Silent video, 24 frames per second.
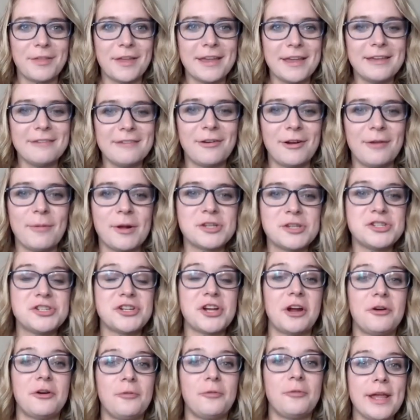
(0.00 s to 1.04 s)
thank you very much,
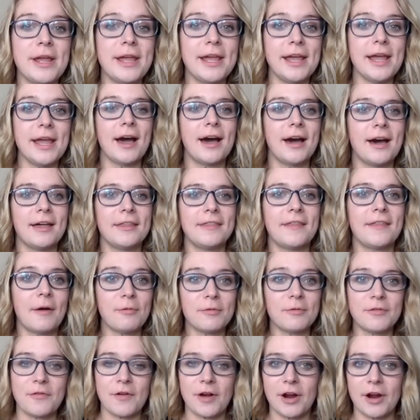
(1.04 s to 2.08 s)
Jared. We, uh, that
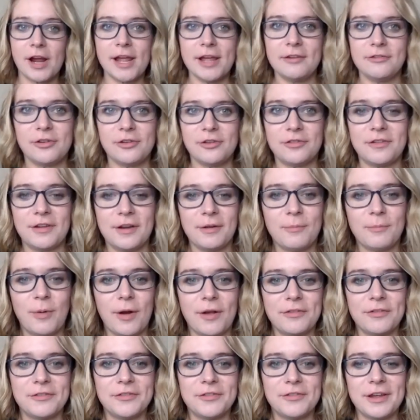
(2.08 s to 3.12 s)
was a very interesting
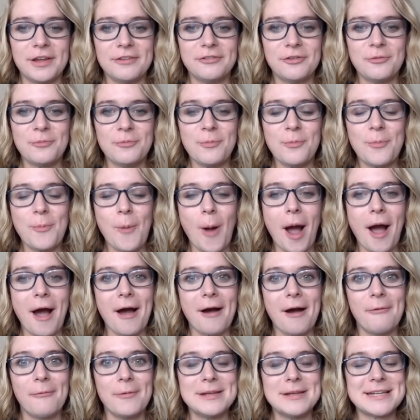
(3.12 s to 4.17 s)
presentation.
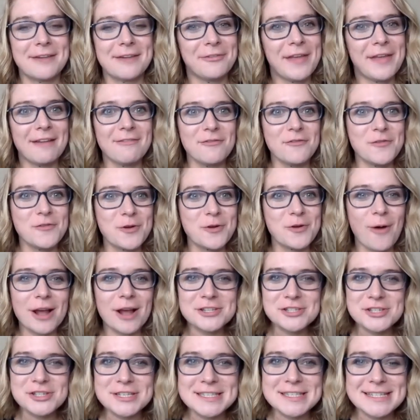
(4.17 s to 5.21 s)
Uh, we definitely have a few
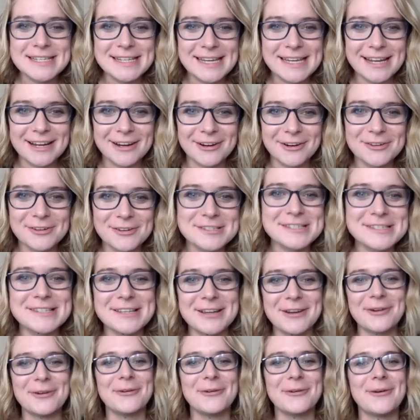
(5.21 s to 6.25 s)
questions in here,
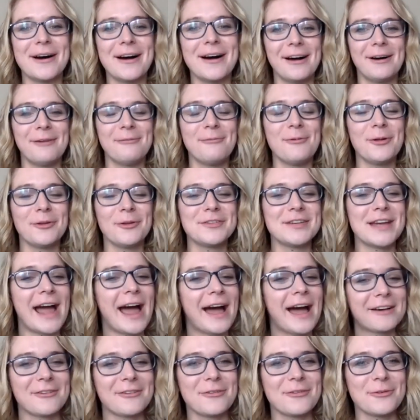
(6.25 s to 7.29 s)
so uh, we'll
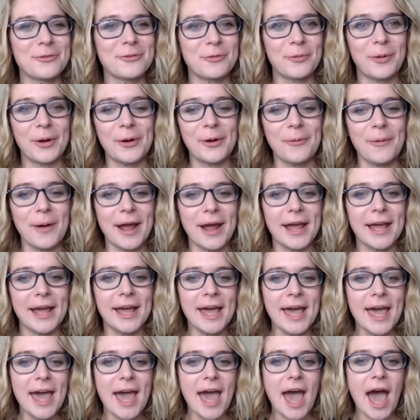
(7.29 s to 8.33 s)
tackle those right away.
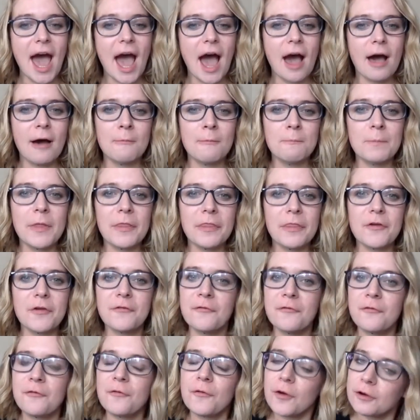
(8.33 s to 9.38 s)
Um, the
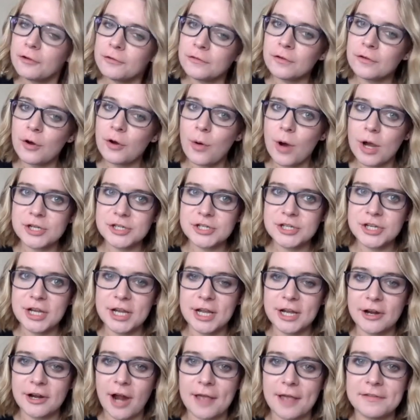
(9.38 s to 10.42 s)
first question
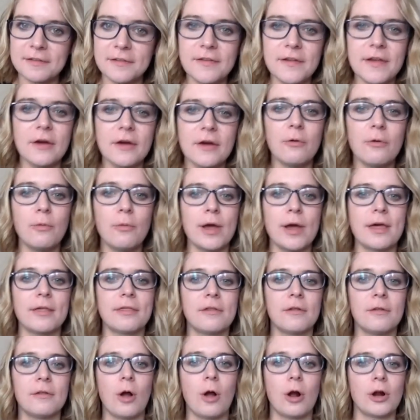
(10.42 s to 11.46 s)
here has to deal
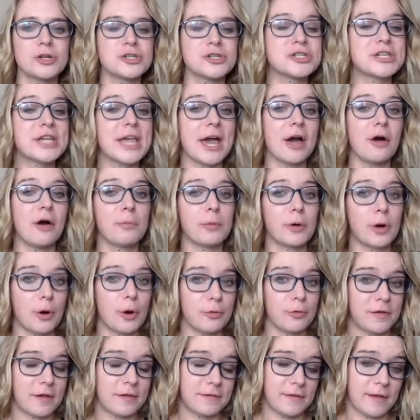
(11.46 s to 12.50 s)
with large-scale
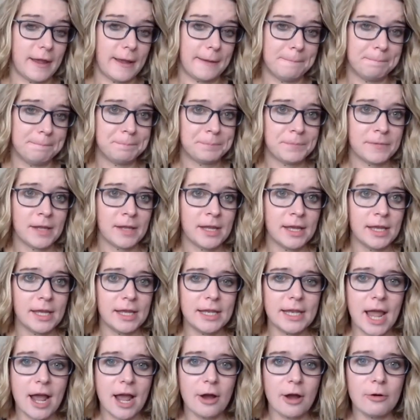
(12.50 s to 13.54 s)
processing.
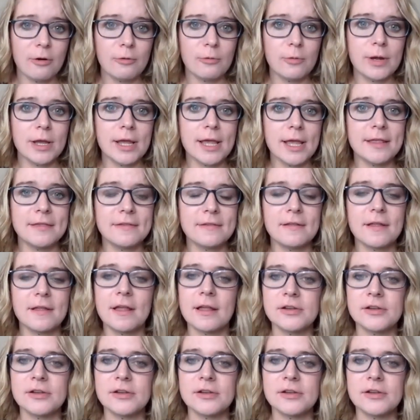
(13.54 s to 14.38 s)
Now, it,